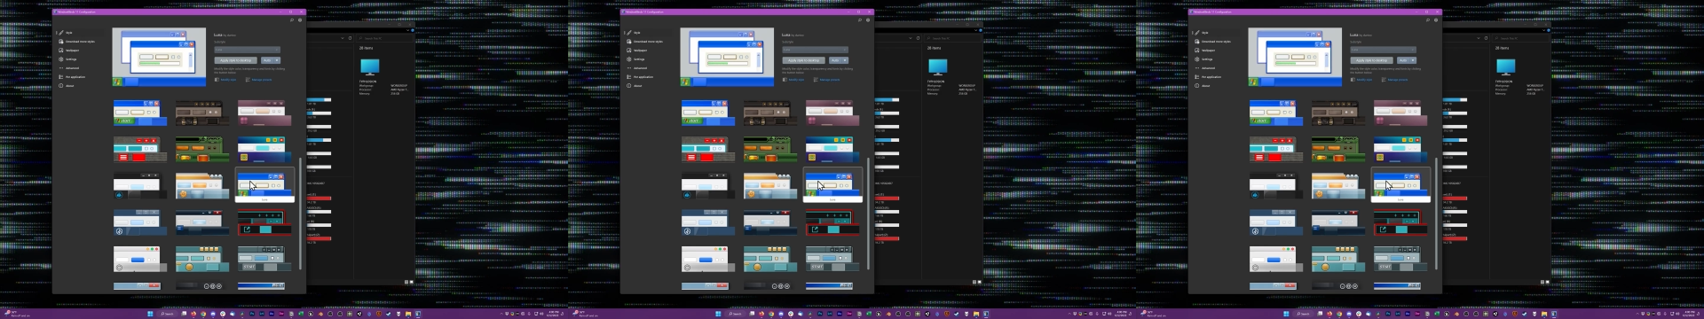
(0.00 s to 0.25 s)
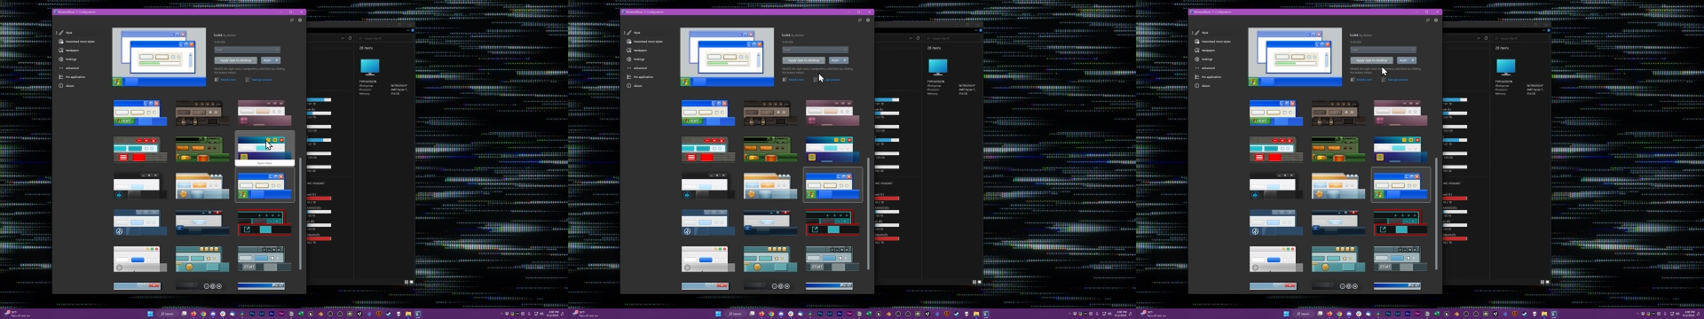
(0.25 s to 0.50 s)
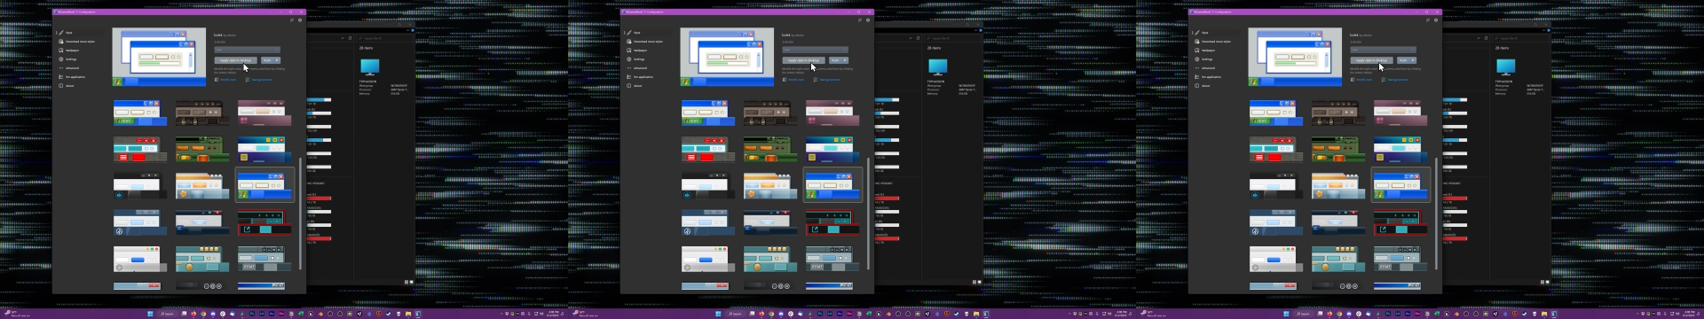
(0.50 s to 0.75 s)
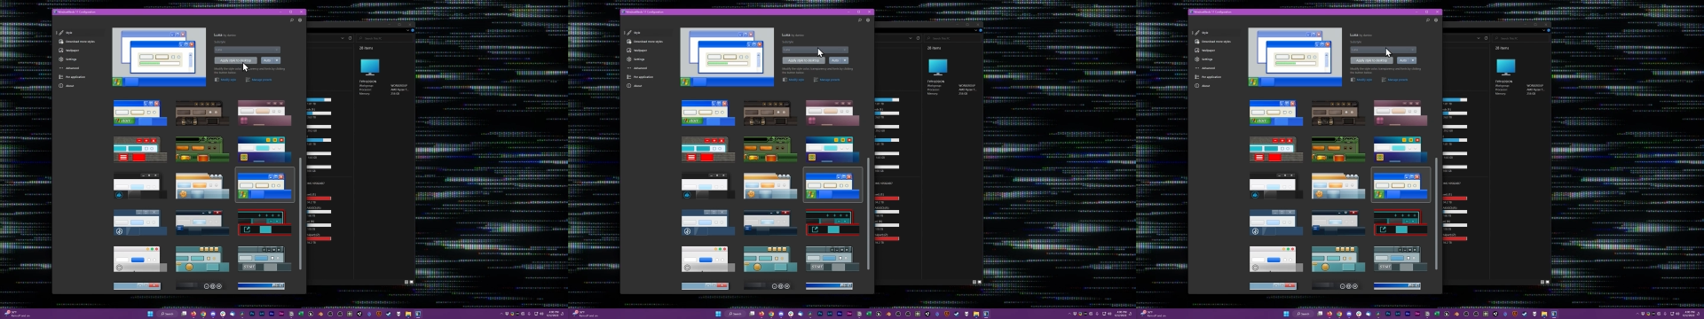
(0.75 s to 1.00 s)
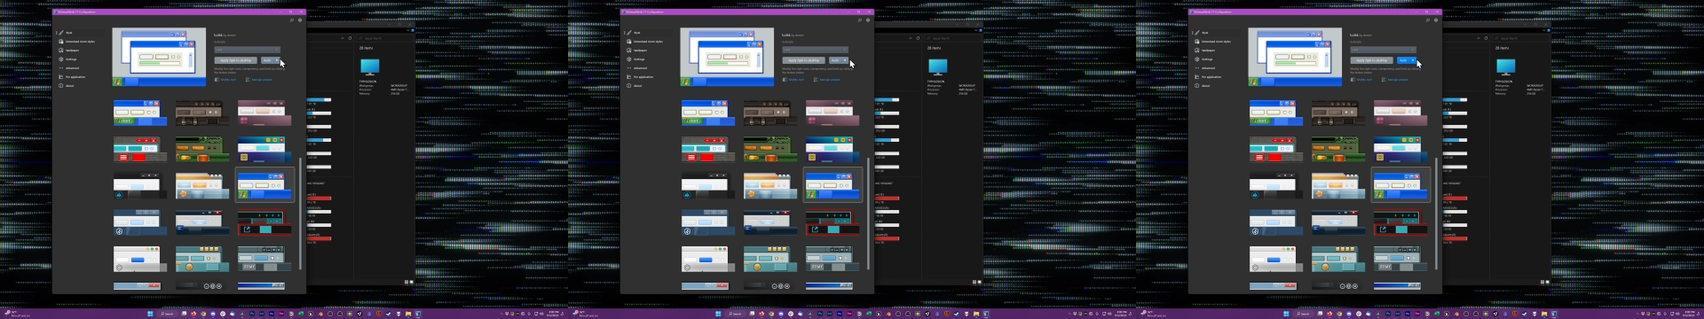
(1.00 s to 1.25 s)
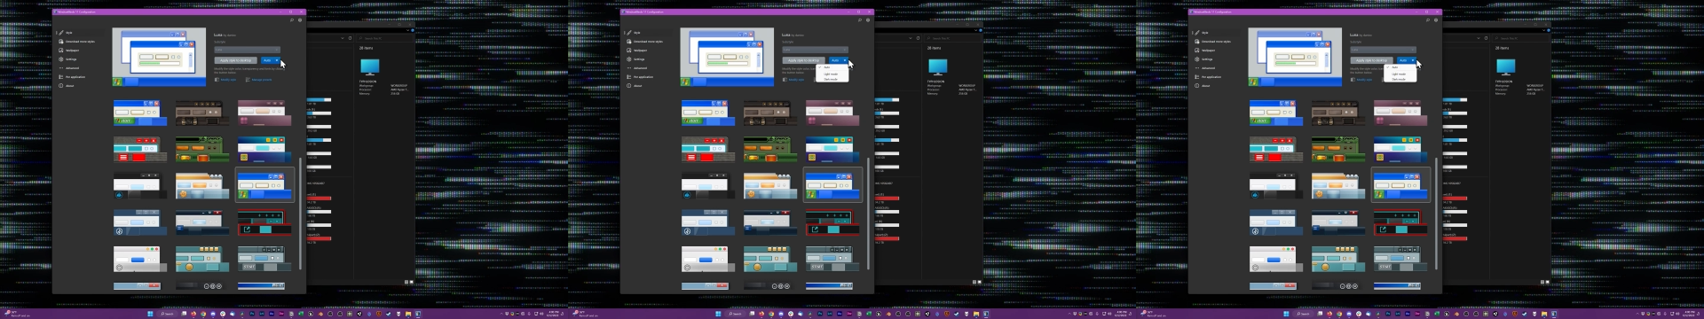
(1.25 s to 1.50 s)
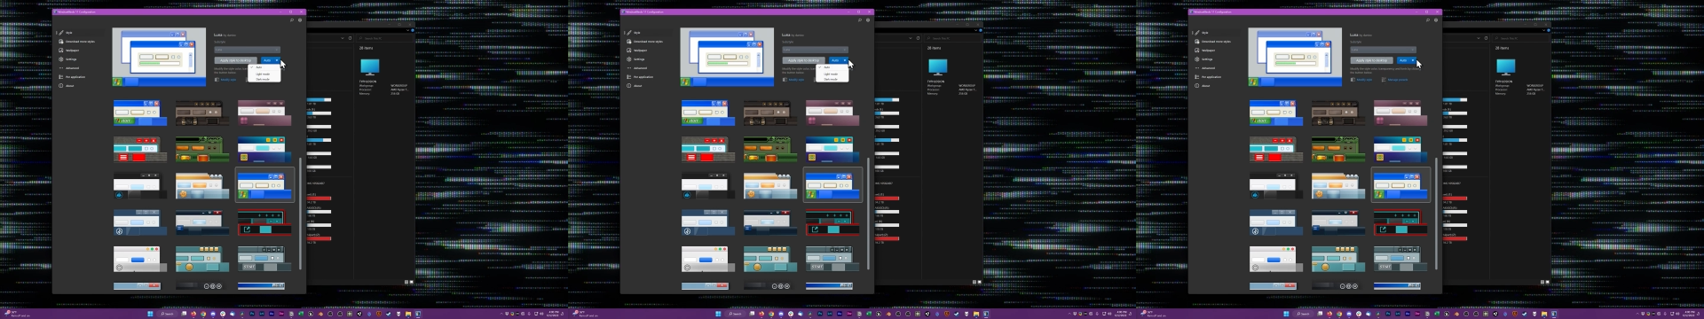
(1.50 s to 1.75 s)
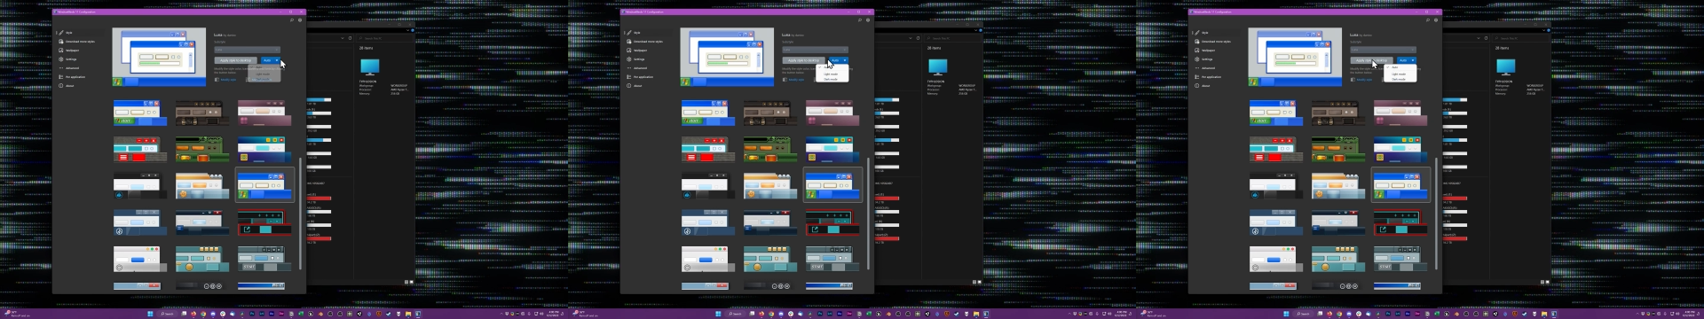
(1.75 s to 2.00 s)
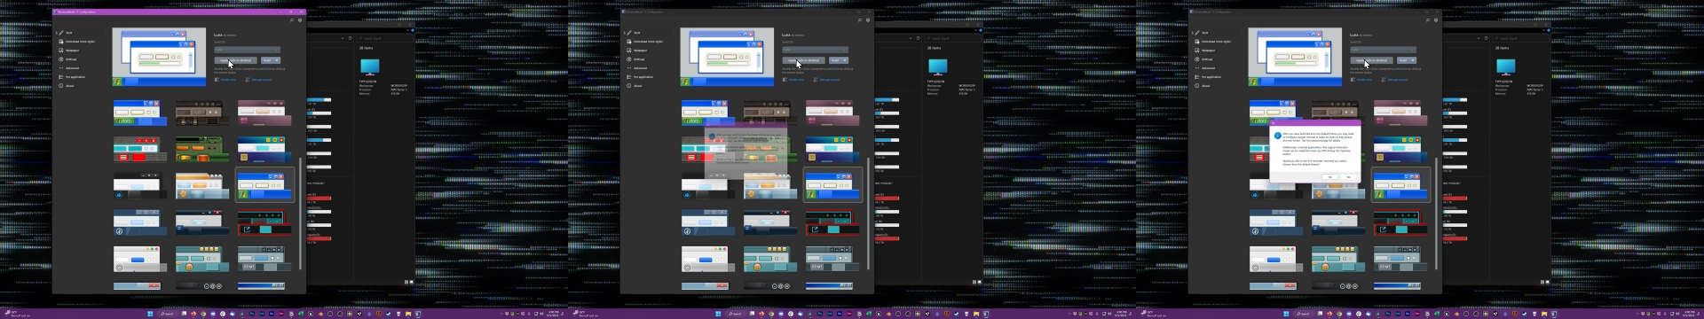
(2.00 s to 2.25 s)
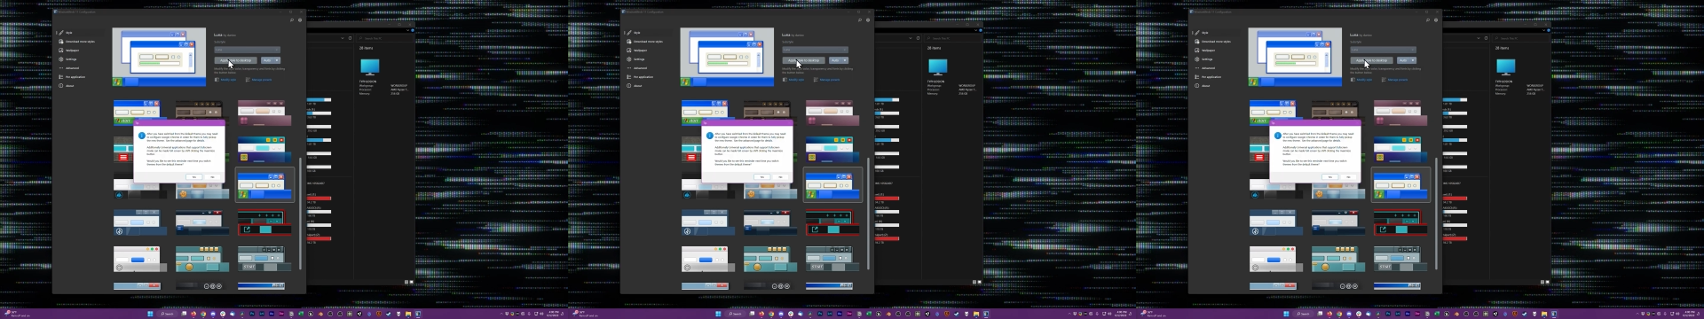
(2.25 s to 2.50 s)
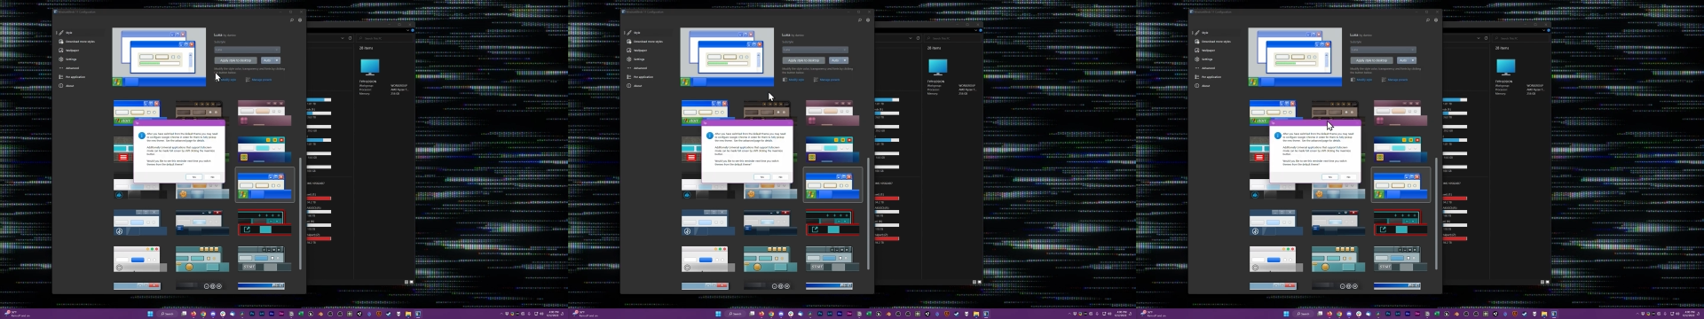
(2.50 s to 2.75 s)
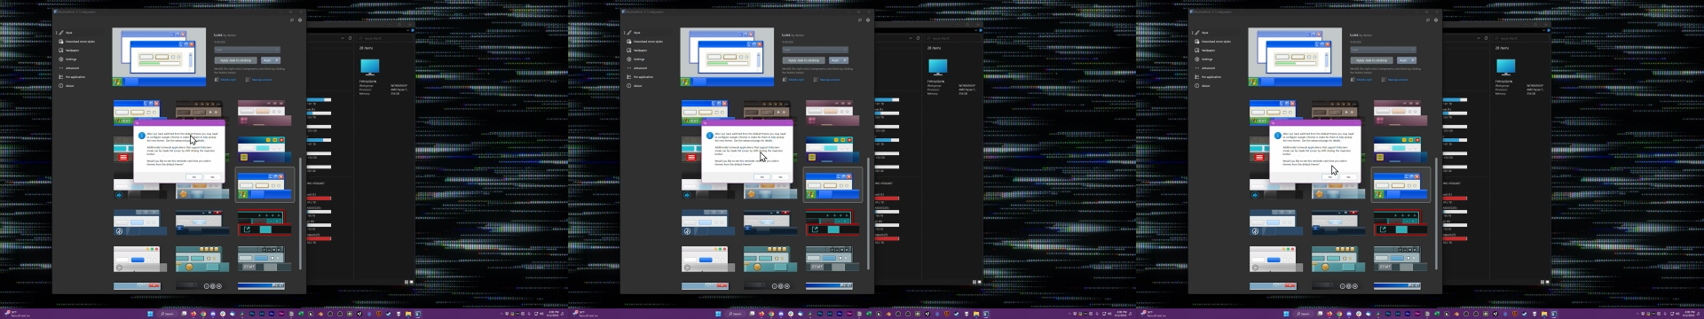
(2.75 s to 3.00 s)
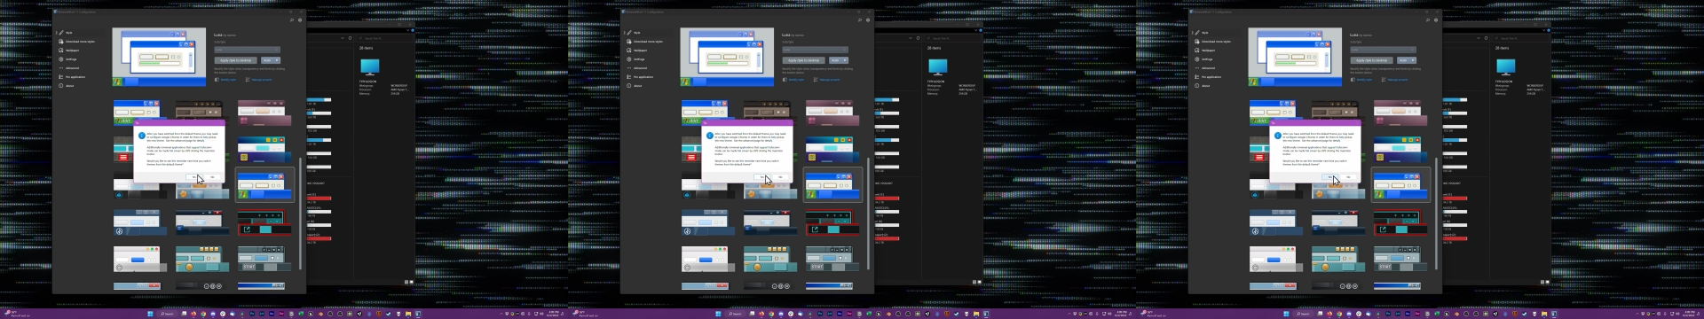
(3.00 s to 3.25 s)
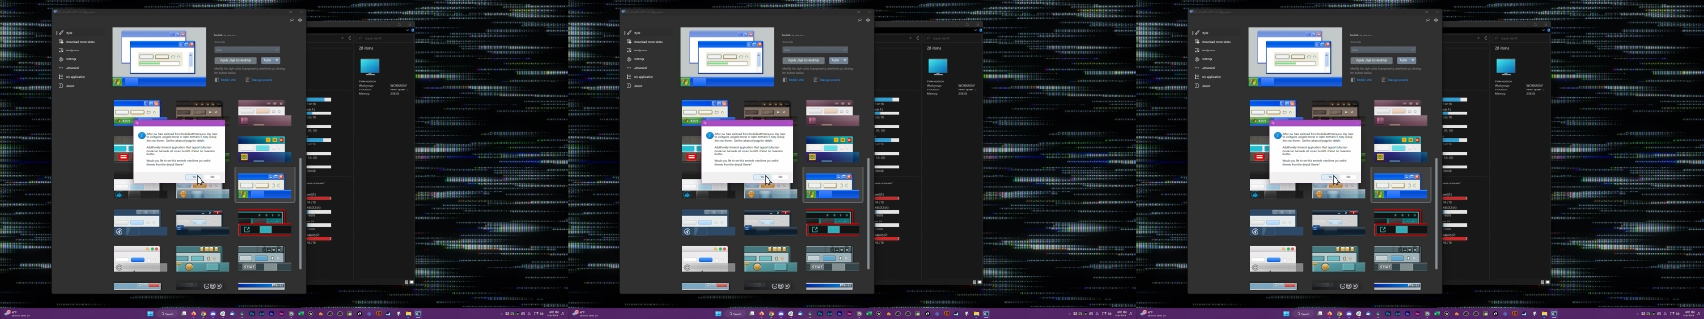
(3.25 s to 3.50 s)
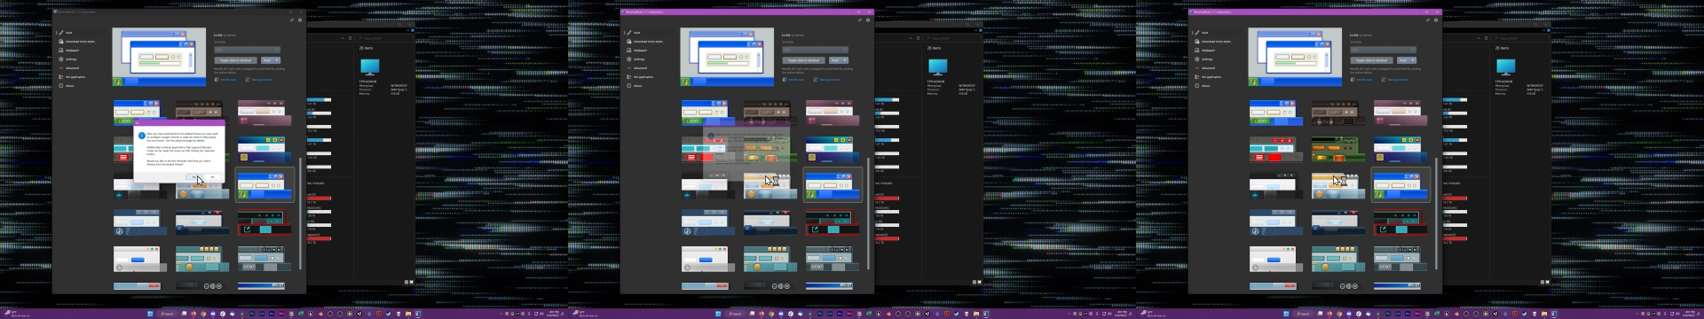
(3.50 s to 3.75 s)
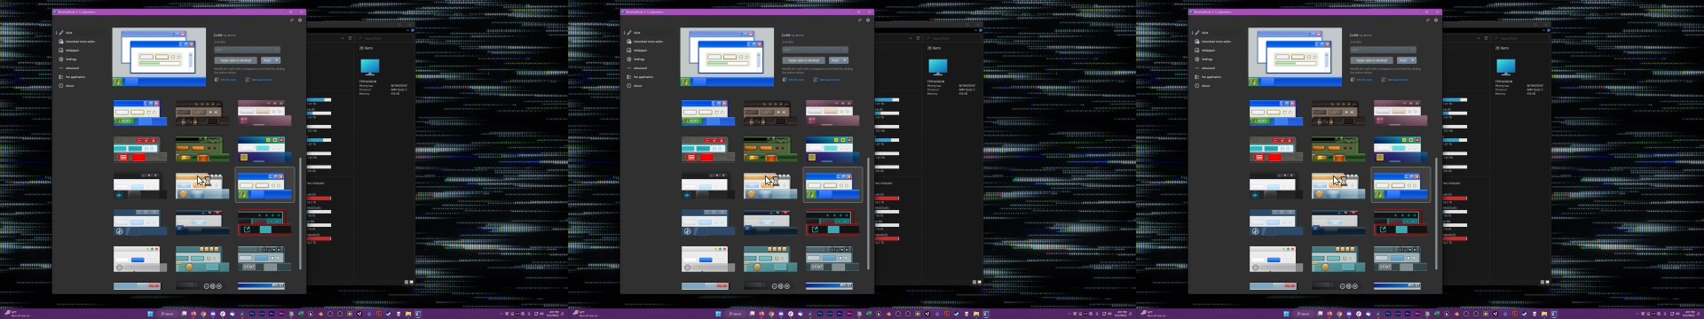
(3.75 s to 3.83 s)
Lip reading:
Nobody's mouth can be seen.